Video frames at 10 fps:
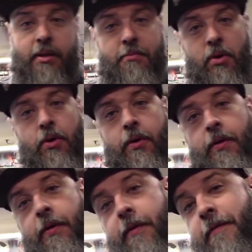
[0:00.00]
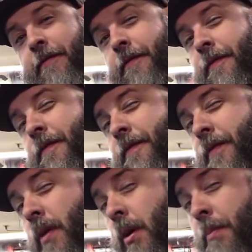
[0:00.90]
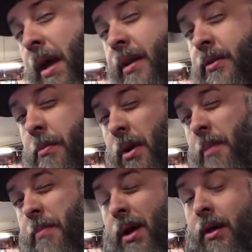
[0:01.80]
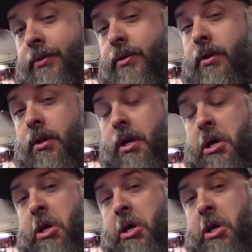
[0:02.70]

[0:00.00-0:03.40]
the motor to the front past the harmonic balancer